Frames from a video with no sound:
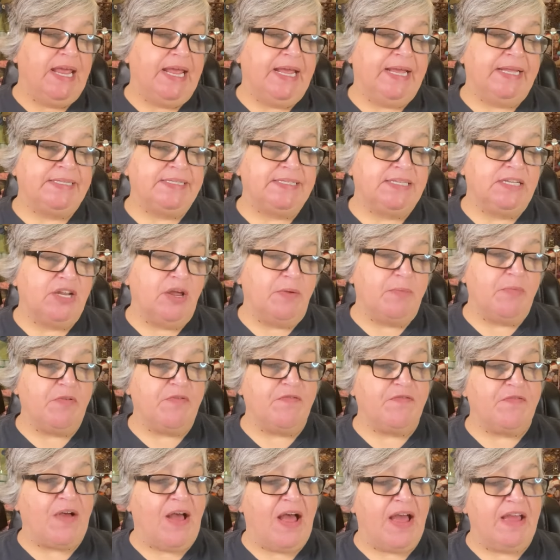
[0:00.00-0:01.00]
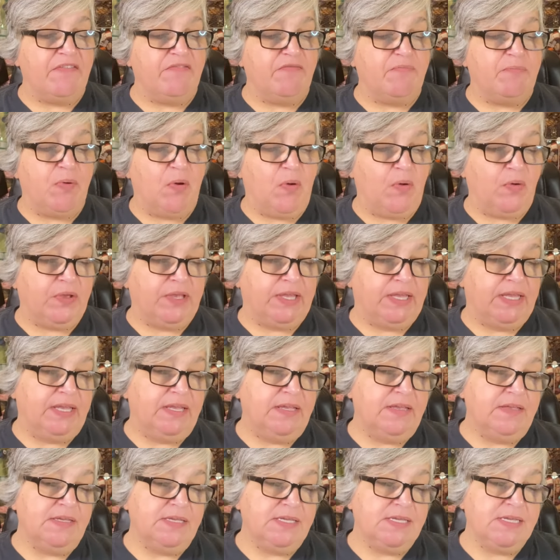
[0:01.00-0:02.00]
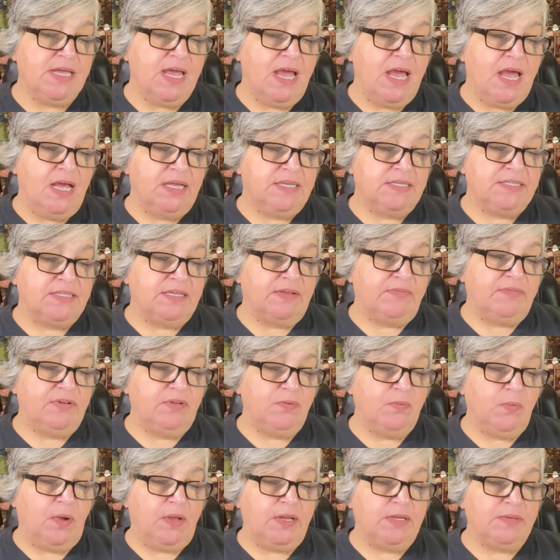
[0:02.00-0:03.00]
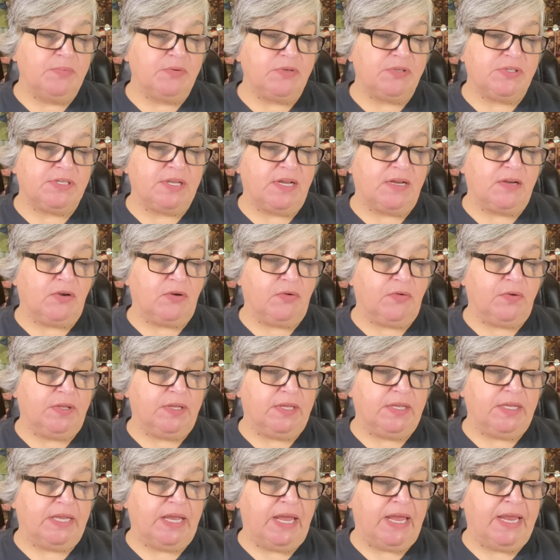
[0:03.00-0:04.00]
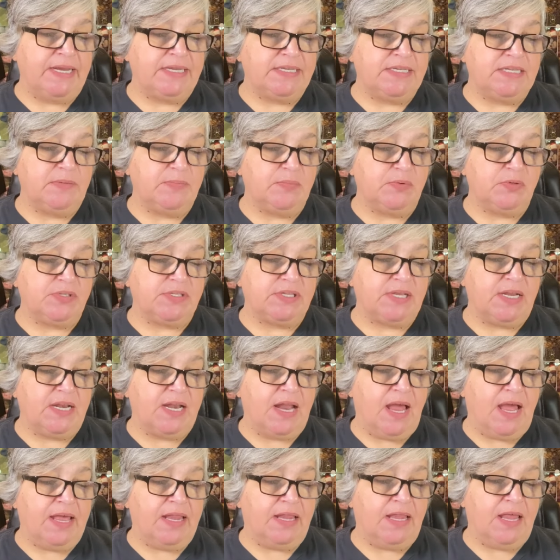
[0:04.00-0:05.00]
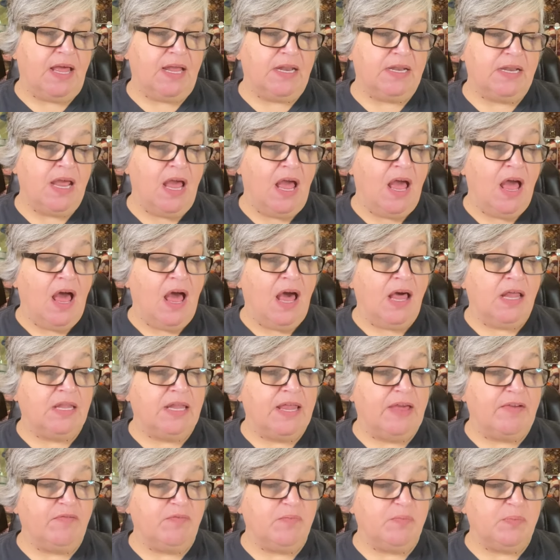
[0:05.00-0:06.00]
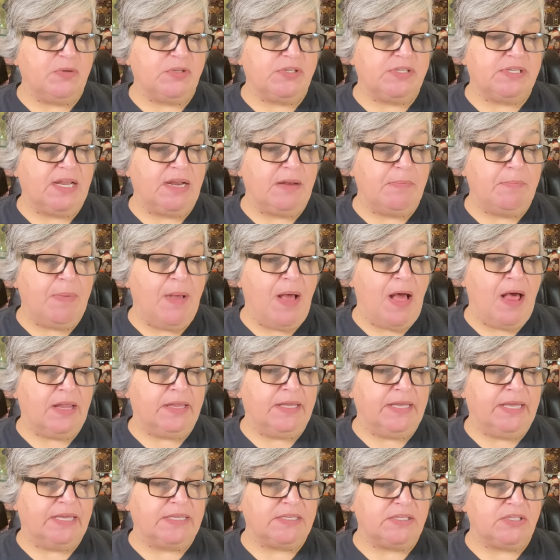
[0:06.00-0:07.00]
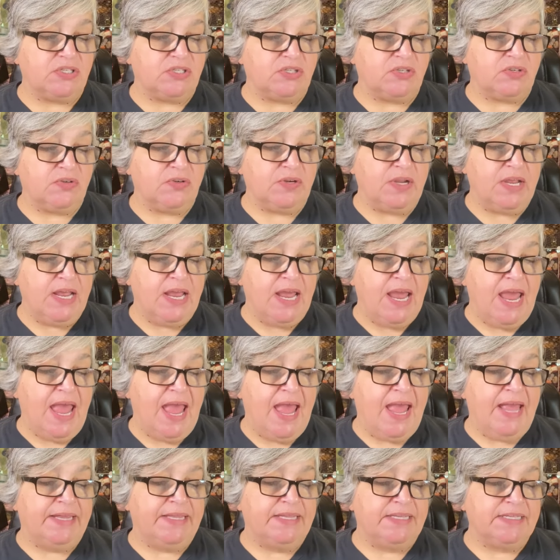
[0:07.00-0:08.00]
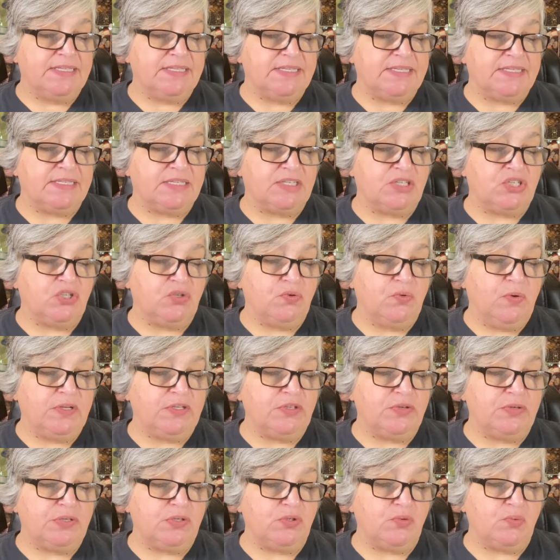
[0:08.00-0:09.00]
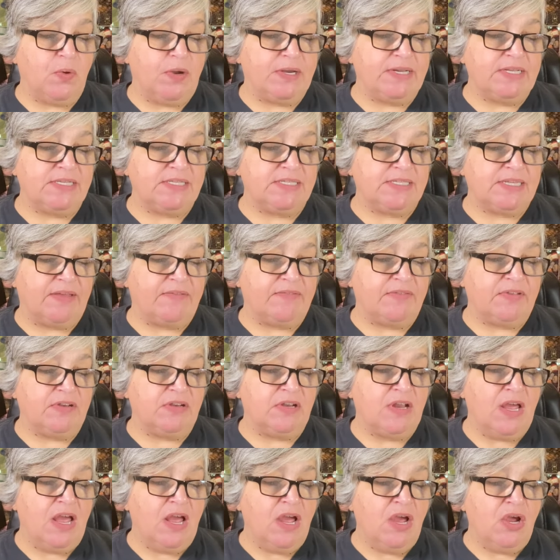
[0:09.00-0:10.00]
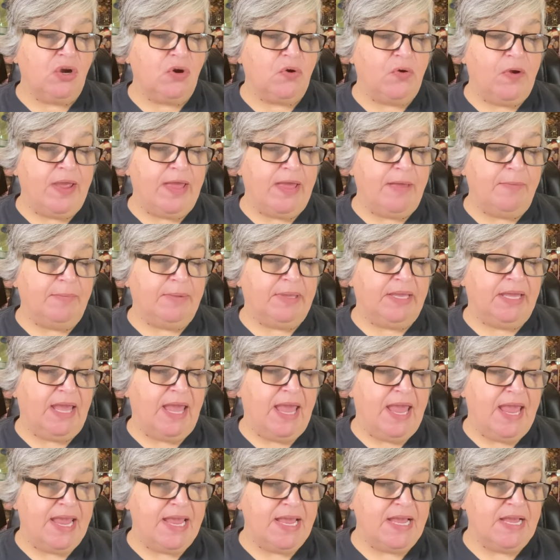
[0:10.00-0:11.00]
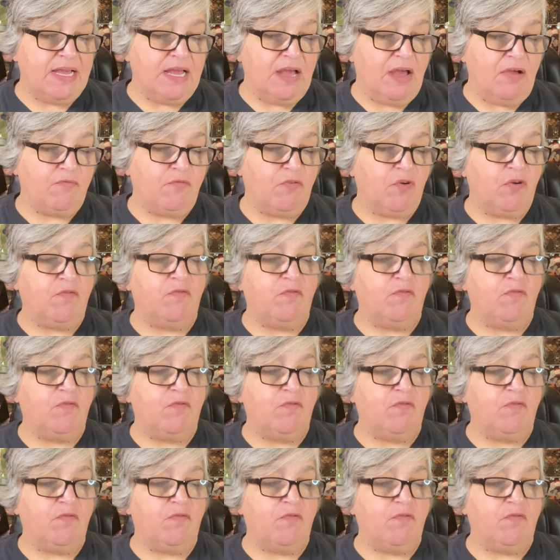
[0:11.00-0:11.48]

It's a number 5 bulky, 71% acrylic, 18% nylon, 11% polyester, and this is a 227 gram cake for